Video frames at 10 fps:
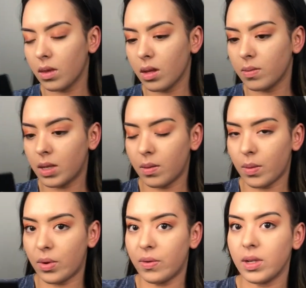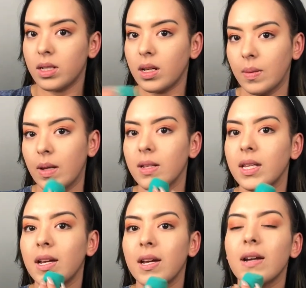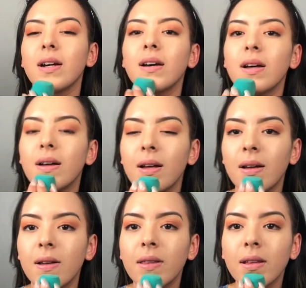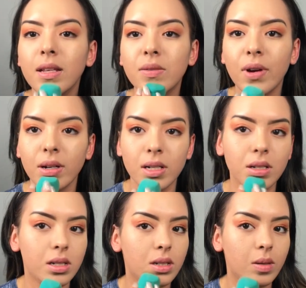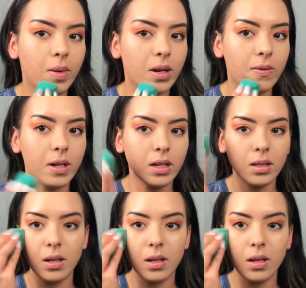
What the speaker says: I'm telling my boyfriend to take me on the date. This foundation is too perfect.